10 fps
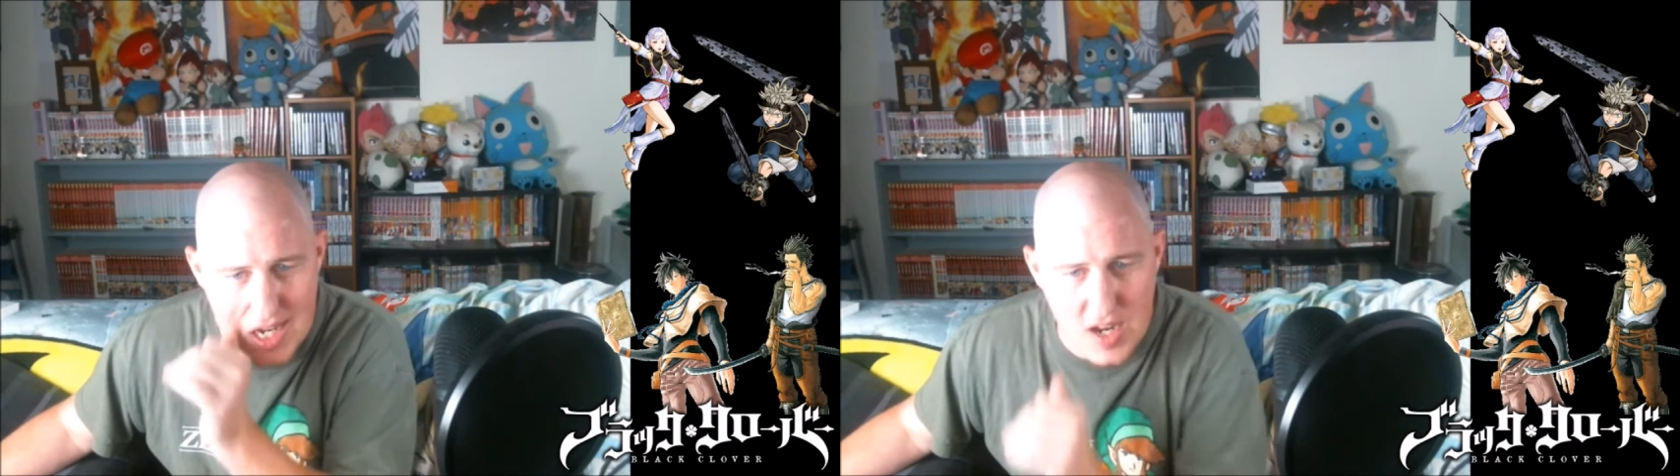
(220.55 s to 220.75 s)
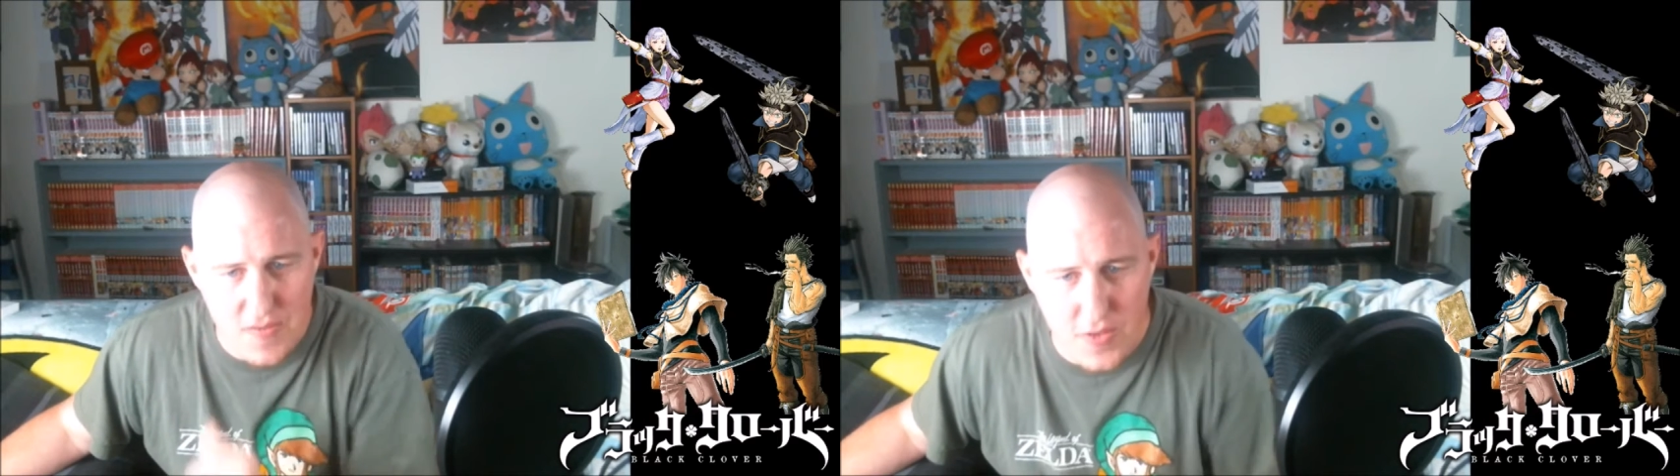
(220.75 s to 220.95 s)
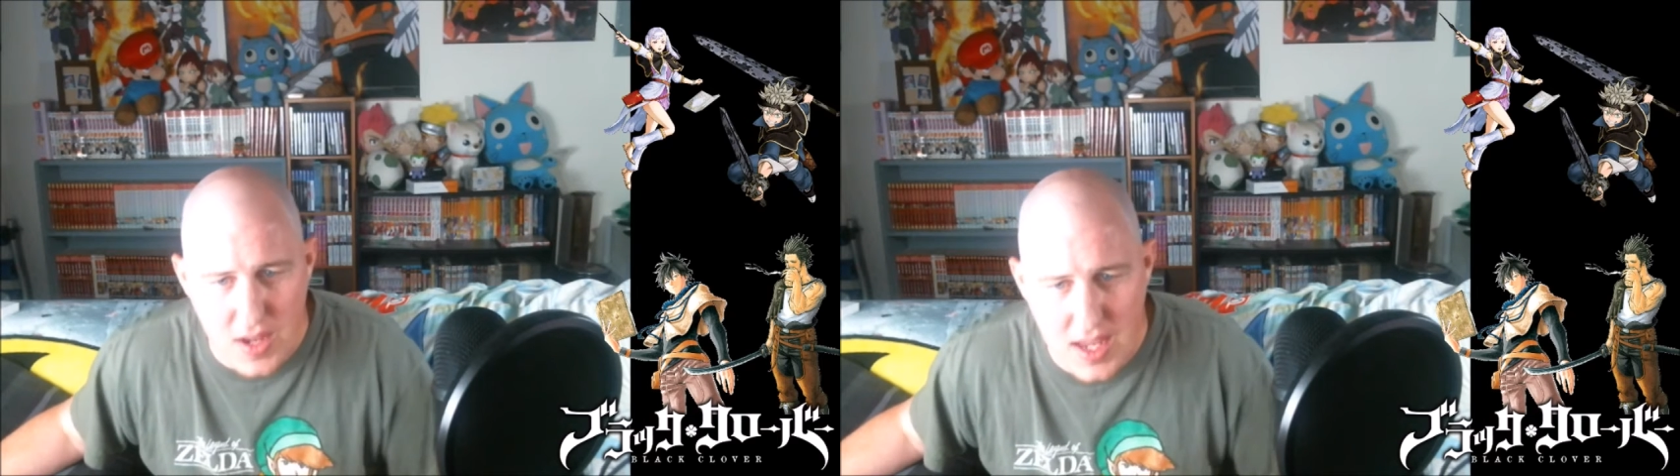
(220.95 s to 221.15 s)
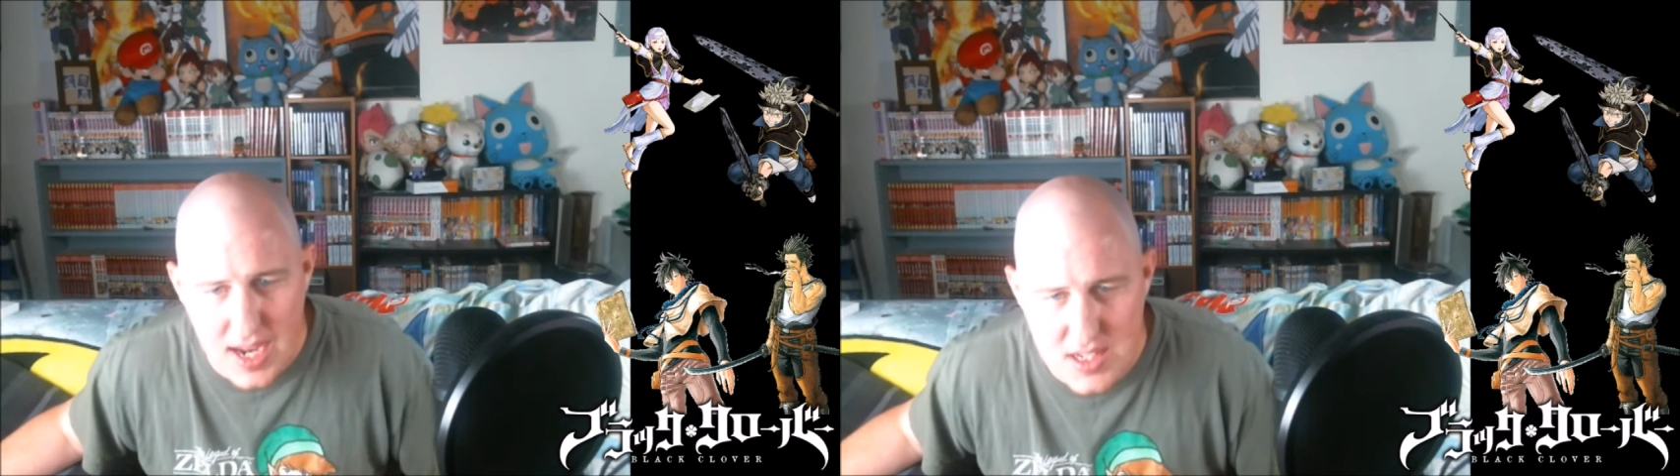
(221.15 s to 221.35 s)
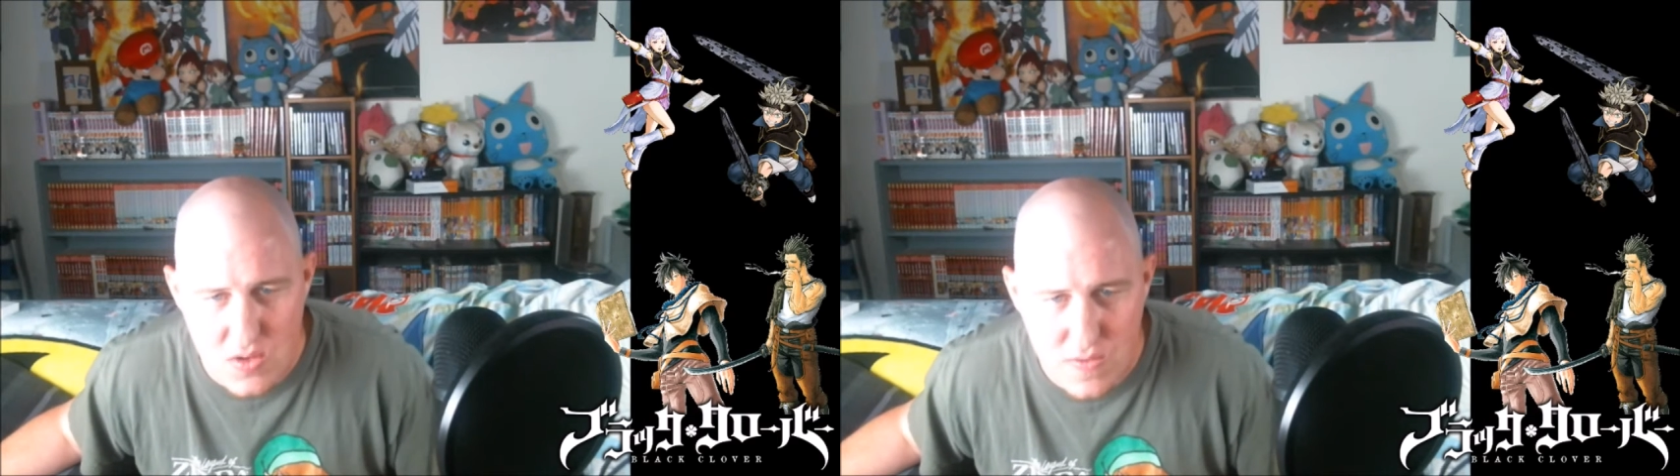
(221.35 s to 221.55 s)
head for the
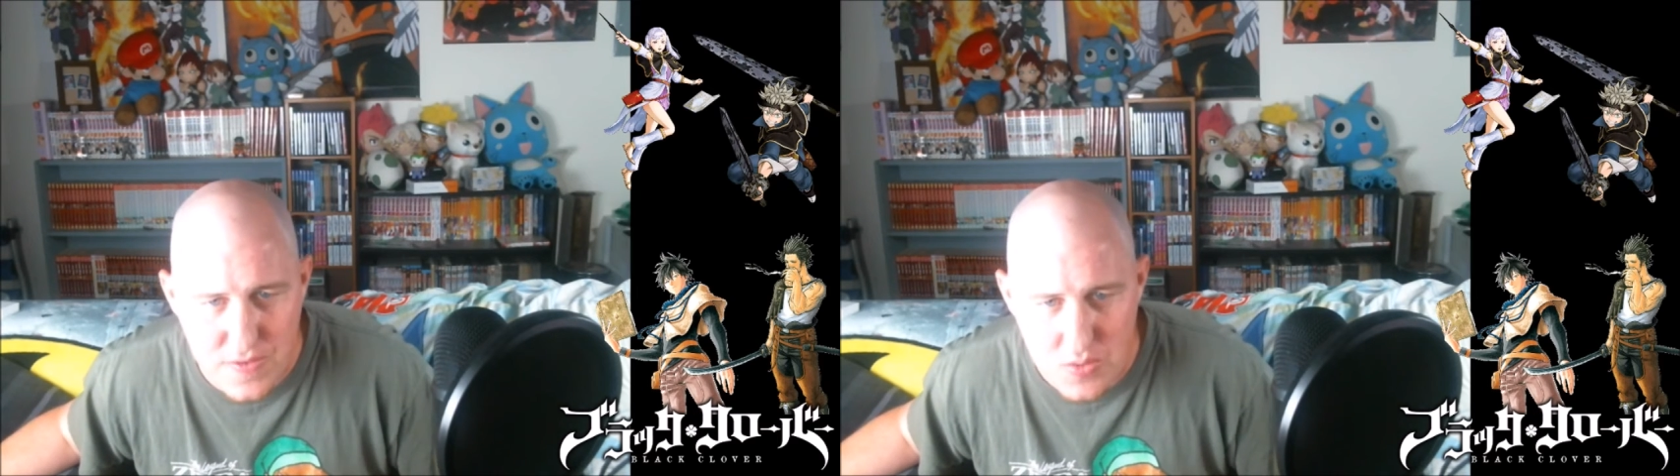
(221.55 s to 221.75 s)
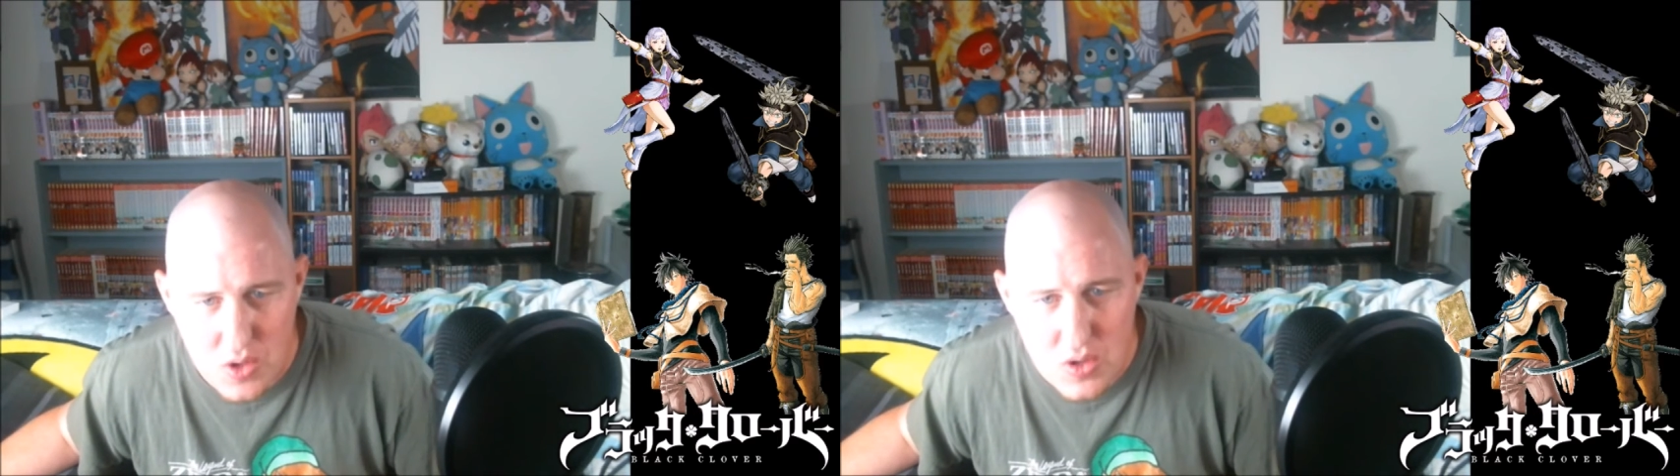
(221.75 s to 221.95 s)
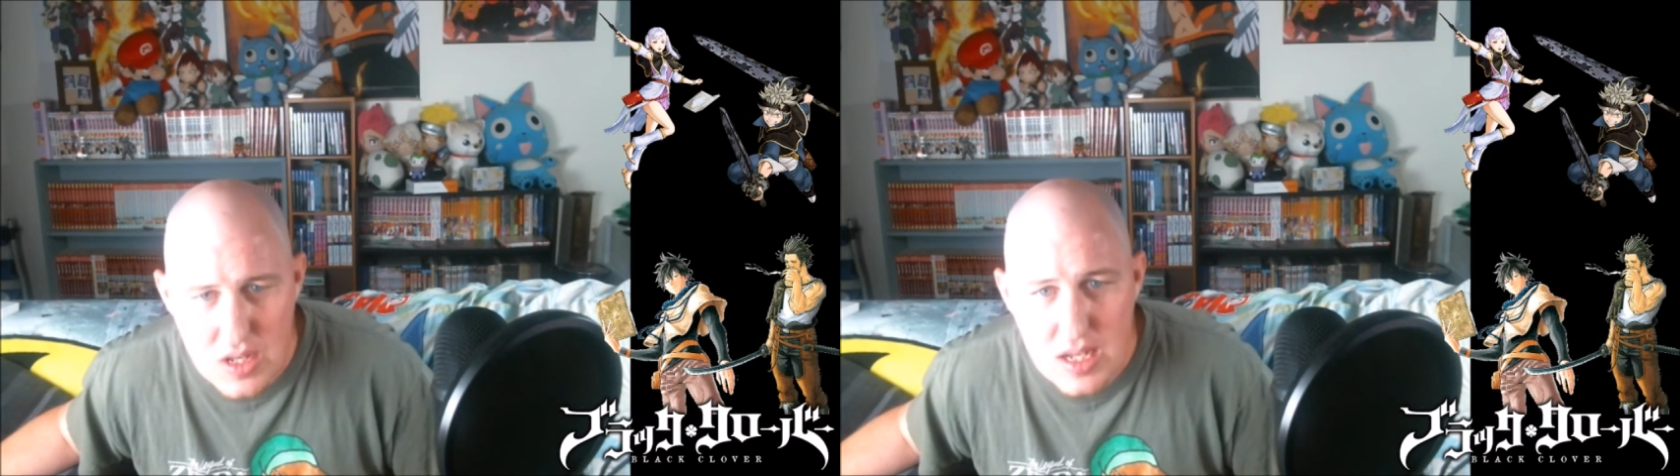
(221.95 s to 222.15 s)
castle, Finral.